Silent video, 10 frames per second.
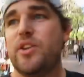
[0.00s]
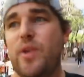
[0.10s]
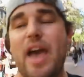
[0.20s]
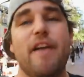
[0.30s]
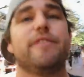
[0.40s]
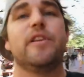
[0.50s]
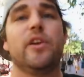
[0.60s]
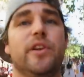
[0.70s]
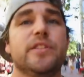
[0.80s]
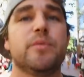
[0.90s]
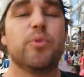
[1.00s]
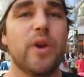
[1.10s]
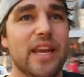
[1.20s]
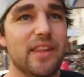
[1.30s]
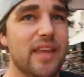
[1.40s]
You have to learn to
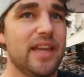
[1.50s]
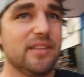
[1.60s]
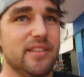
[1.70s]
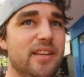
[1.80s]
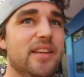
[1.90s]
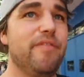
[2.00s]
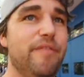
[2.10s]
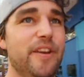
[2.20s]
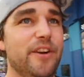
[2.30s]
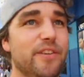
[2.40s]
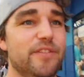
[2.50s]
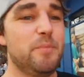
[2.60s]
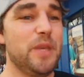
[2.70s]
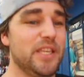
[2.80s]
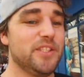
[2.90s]
break that fear of
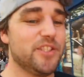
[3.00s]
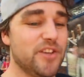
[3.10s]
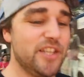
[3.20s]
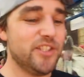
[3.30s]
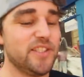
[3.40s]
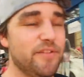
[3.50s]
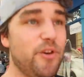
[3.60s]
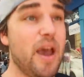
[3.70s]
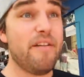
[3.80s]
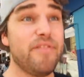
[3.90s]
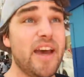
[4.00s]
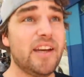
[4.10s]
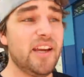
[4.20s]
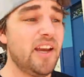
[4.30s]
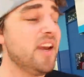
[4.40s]
speaking to strangers if you have
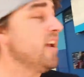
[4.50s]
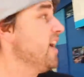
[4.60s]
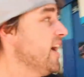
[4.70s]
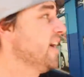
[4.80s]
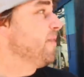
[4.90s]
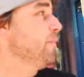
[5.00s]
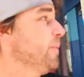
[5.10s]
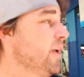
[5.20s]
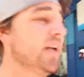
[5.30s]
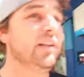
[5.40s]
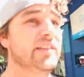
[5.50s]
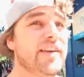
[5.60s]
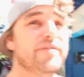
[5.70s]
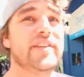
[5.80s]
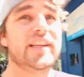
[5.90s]
that. Um, it'll
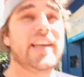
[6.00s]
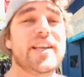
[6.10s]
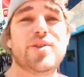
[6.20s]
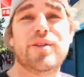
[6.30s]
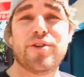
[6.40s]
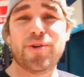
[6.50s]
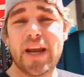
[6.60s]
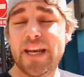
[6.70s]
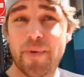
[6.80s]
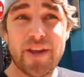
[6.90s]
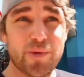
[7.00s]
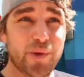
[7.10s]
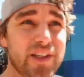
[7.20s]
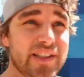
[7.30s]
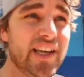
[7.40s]
definitely get you through anywhere in the
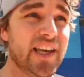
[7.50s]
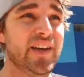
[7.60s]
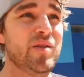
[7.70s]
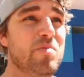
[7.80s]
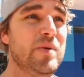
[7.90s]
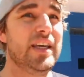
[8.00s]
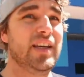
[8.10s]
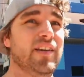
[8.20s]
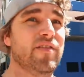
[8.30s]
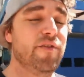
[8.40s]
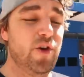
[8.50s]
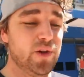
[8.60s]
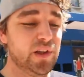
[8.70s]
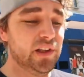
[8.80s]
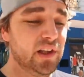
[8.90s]
world. Being
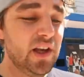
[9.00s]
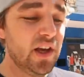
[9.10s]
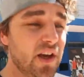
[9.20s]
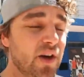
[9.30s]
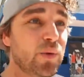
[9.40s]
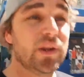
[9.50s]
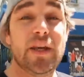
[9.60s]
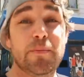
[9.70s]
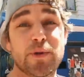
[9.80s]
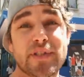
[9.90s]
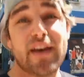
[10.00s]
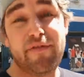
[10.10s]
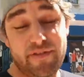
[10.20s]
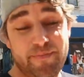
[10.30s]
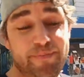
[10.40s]
vocal will keep you
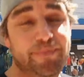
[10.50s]
safe.